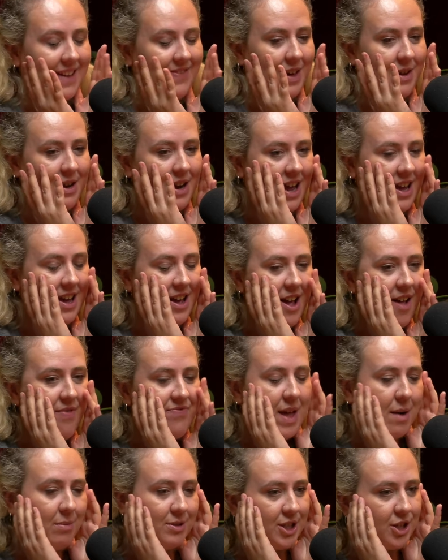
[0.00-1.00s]
and then like
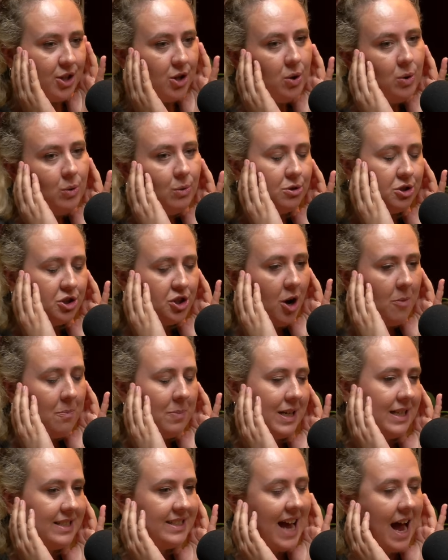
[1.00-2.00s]
there was a cool shop
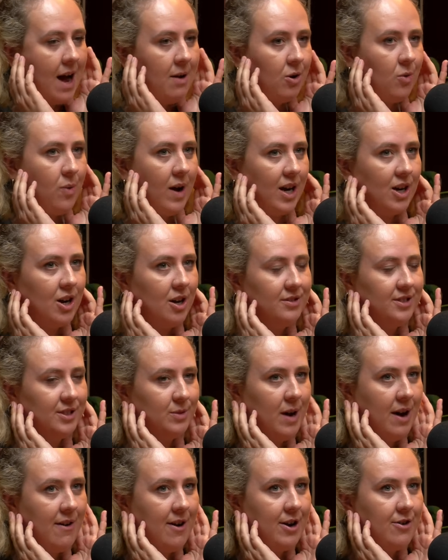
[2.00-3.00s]
in a town quite close to
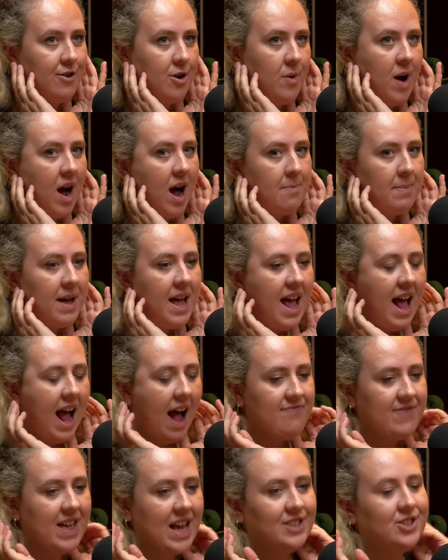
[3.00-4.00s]
where i grew up
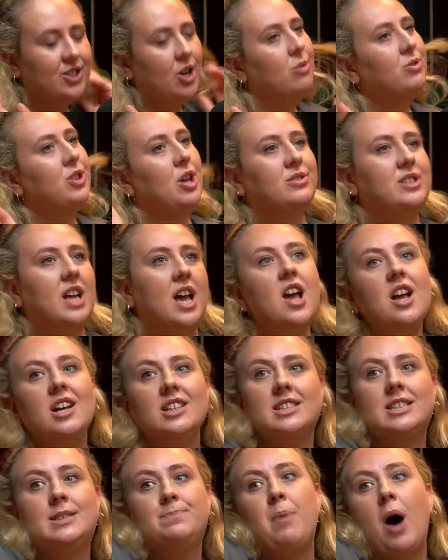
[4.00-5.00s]
and they sold those like
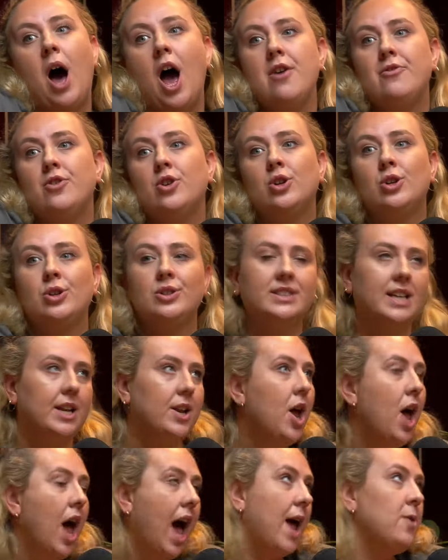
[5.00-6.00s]
spirals and
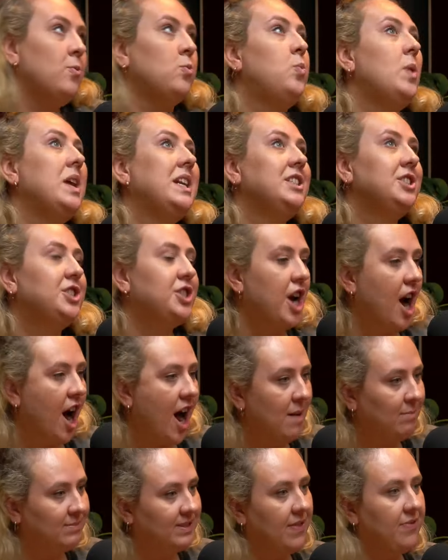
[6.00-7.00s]
and wind
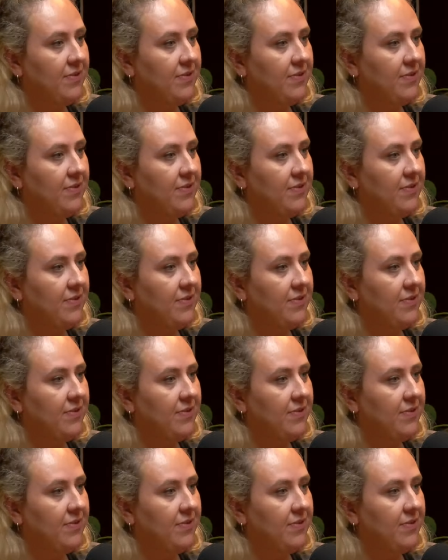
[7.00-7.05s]
chimes mm.